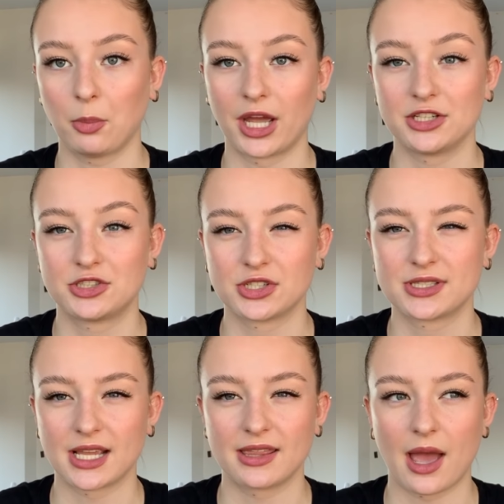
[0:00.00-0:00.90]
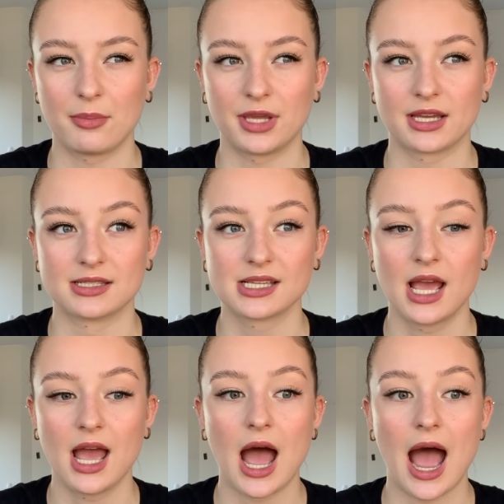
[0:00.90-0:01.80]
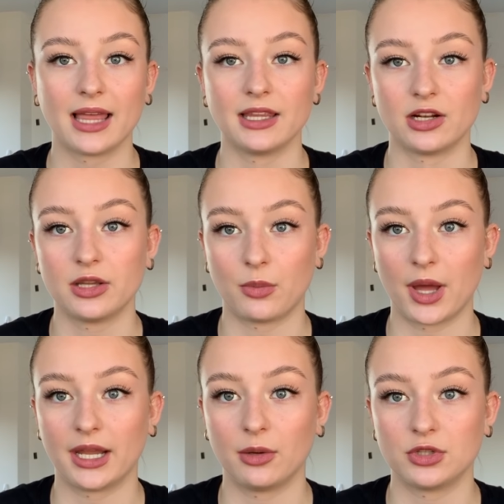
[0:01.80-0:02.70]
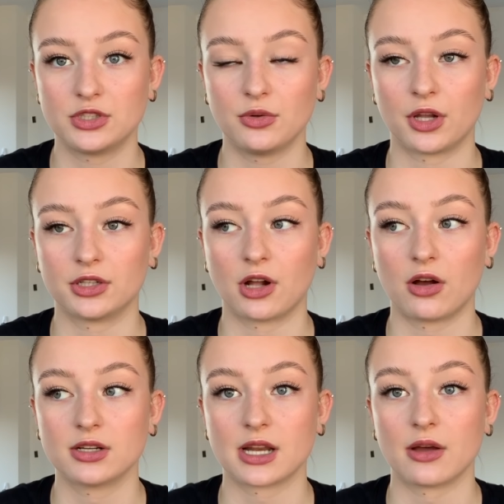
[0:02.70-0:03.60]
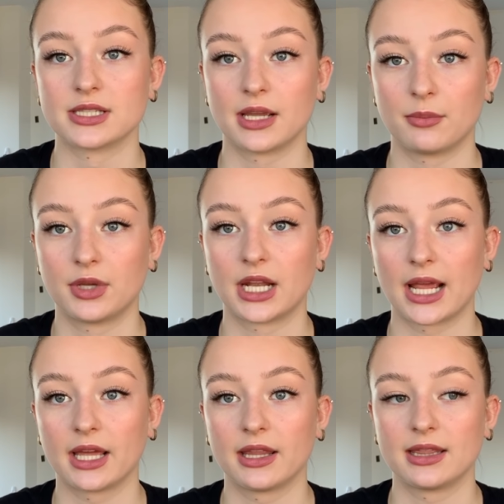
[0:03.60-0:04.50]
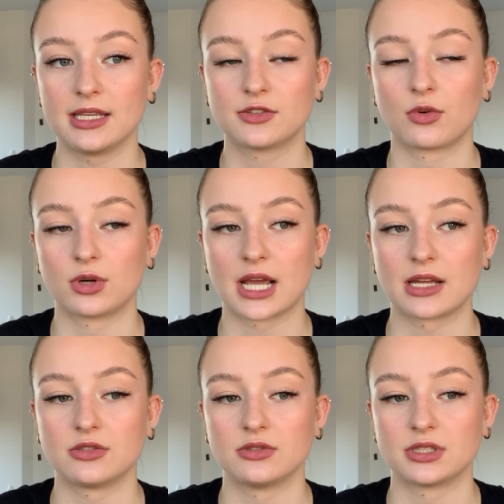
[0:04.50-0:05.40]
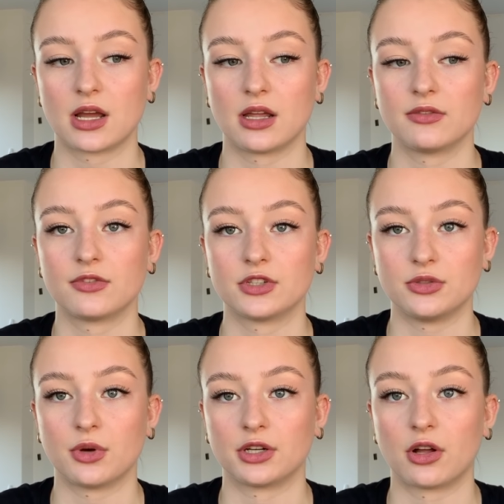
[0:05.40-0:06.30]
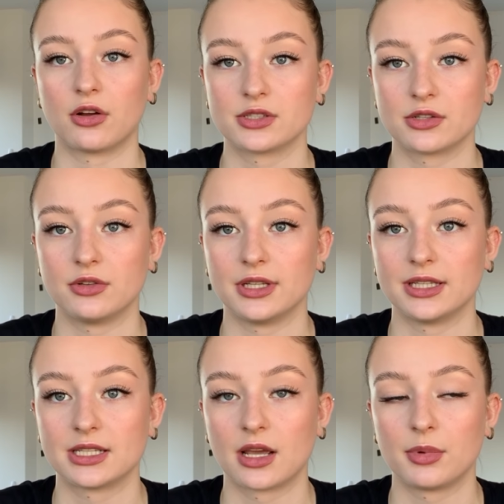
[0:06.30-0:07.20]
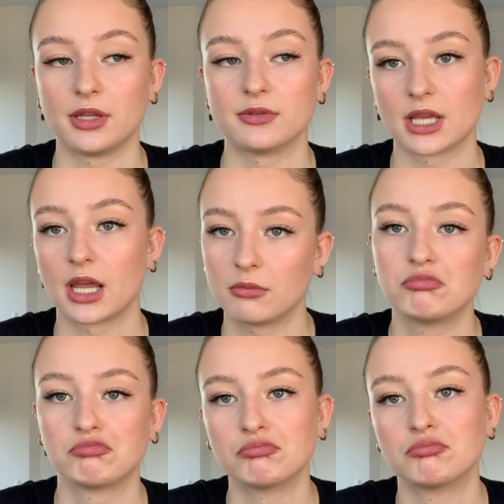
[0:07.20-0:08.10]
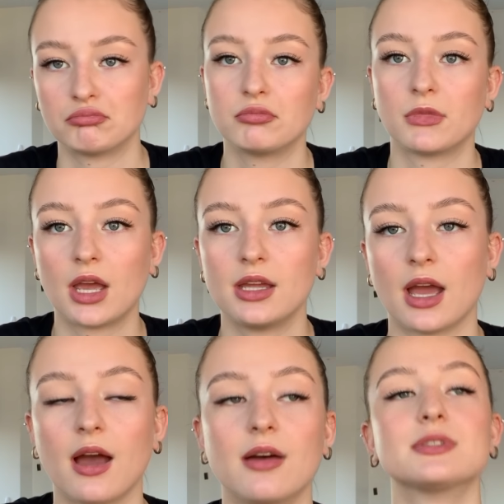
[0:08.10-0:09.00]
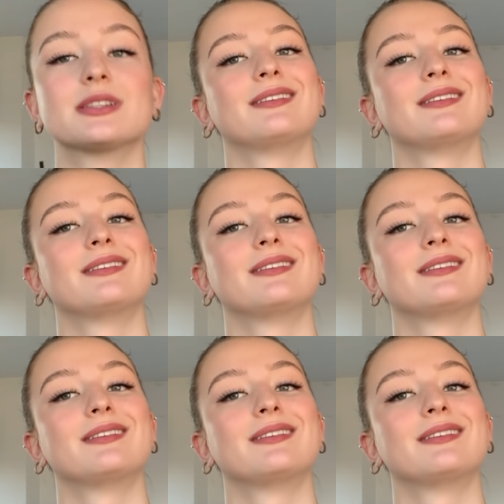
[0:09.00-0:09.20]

I just say that because I literally went in with $200 and I was like, can I get these 4 tattoos done for $200 including the tip? And he was like, yeah.